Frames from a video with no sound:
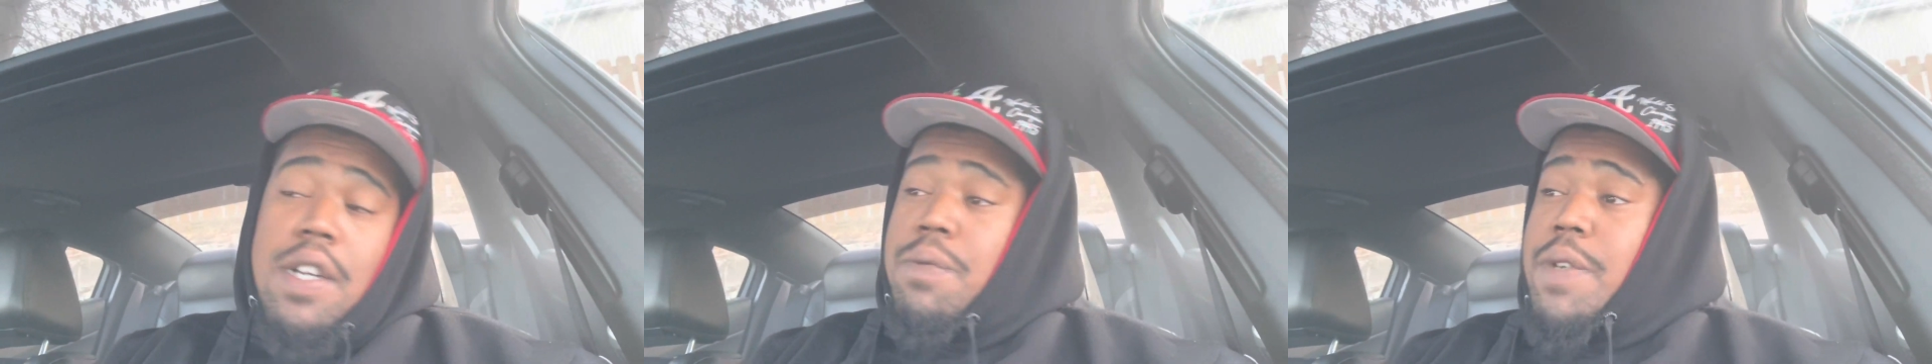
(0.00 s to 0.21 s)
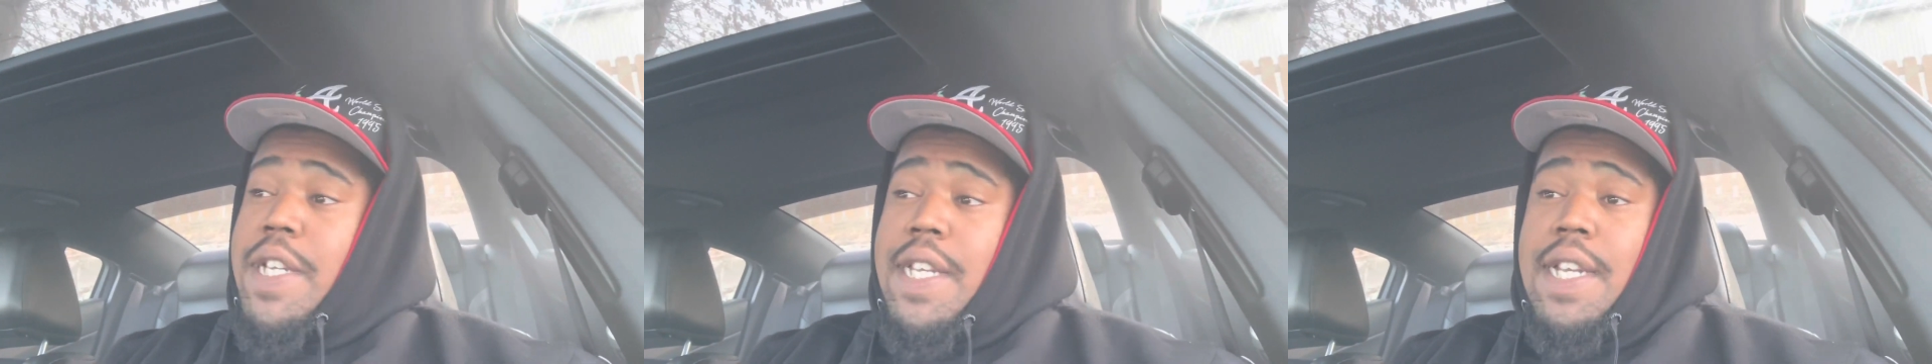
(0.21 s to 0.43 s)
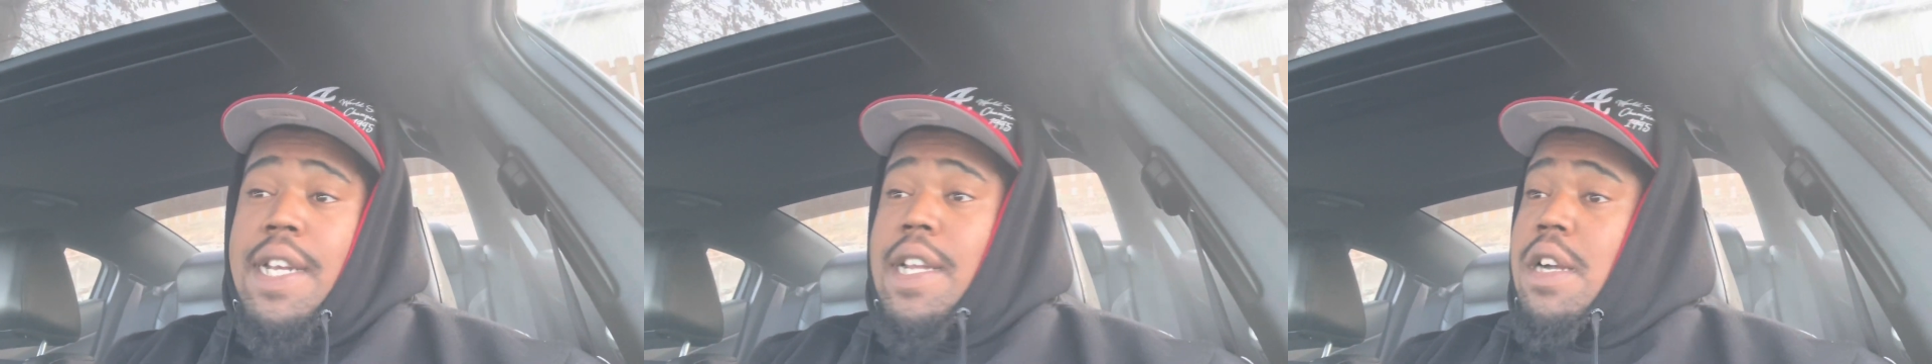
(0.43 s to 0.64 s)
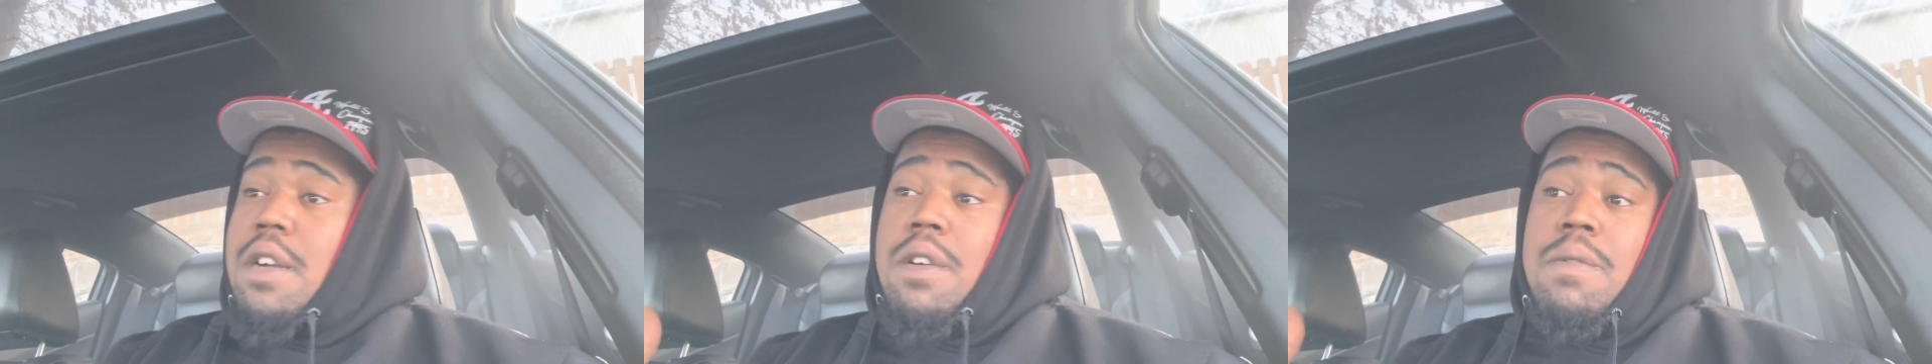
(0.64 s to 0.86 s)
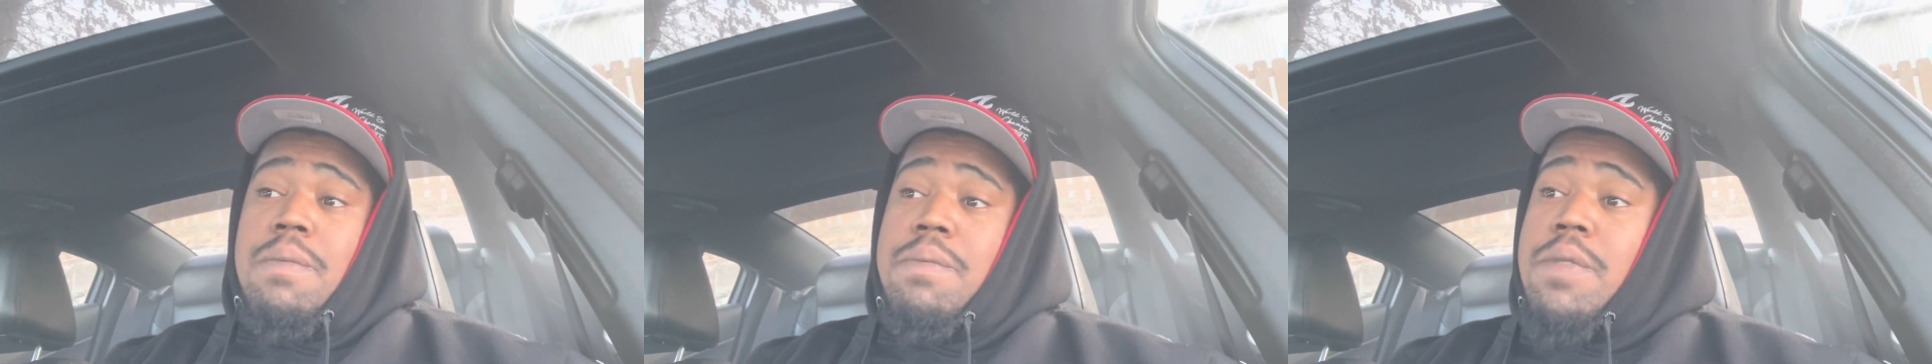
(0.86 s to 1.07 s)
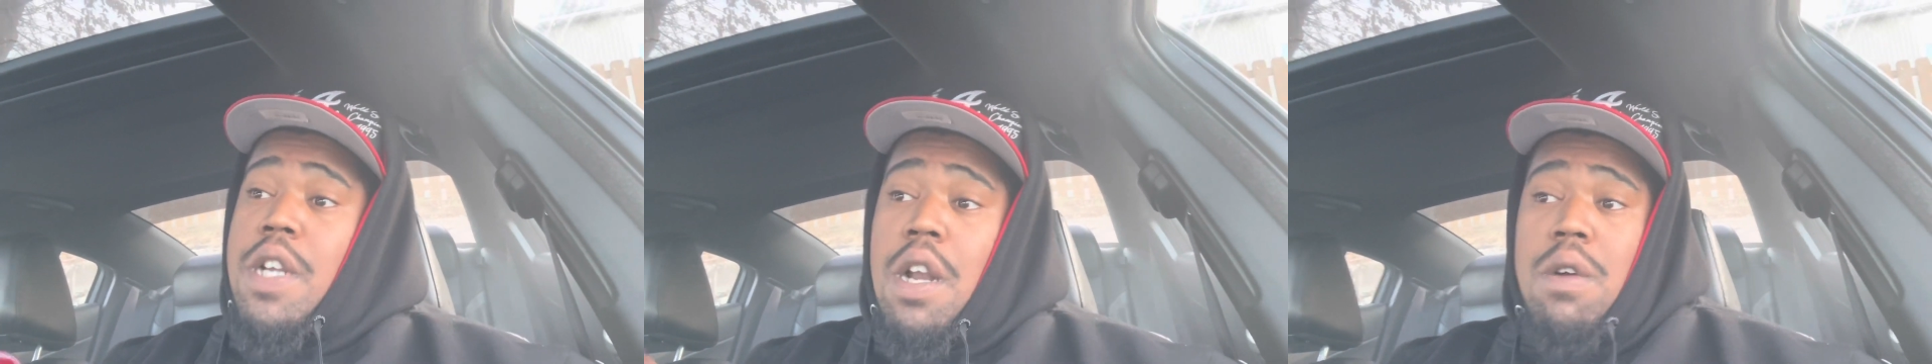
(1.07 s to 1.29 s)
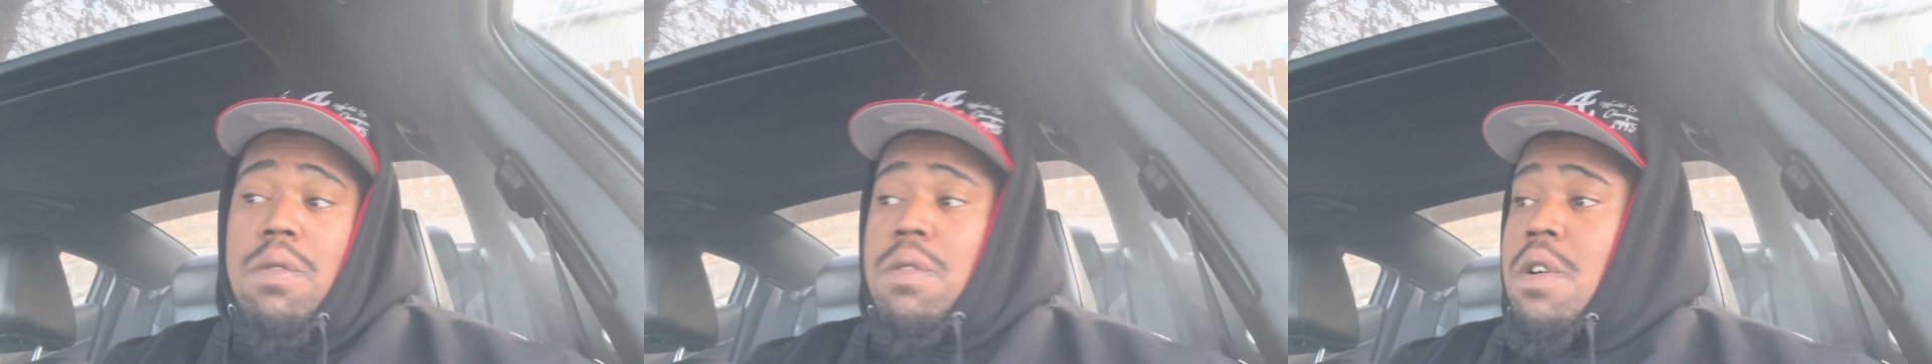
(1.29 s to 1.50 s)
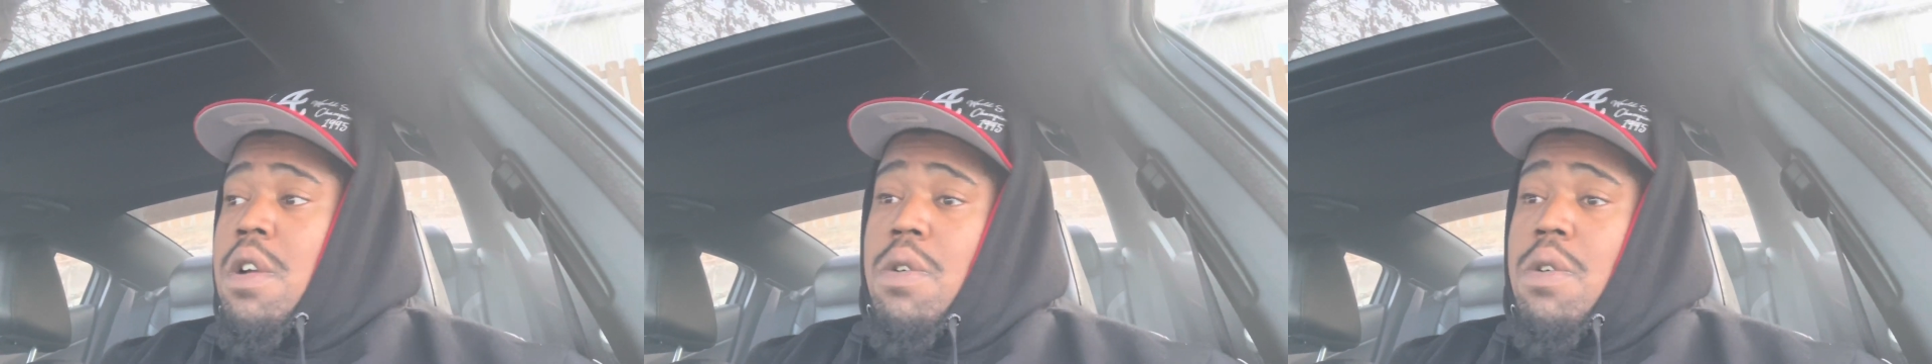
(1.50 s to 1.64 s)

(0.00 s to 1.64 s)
and we can um, you know,